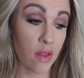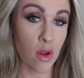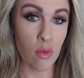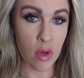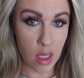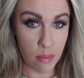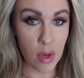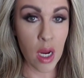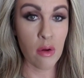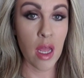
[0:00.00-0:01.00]
They're really
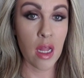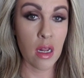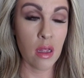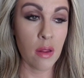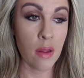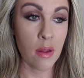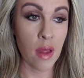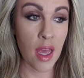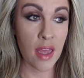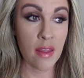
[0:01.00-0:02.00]
bright red,
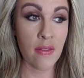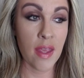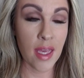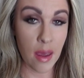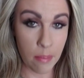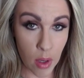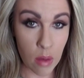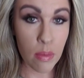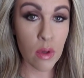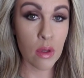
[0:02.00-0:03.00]
and then they get
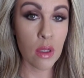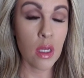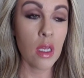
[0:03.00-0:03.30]
purple,